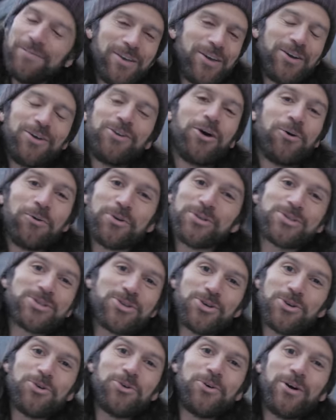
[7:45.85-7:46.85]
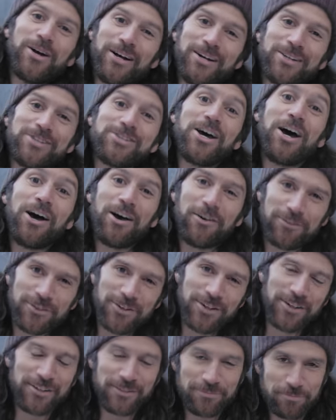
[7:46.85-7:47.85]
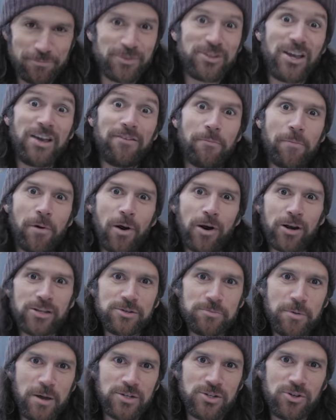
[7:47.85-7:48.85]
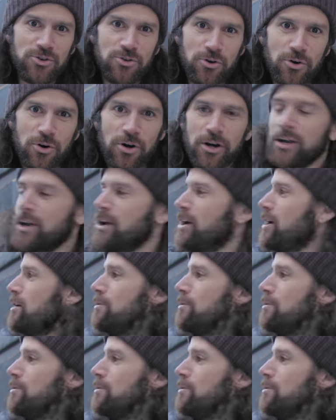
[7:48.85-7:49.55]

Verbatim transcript: You know, no one's too uh, tough to save a parking space in New York.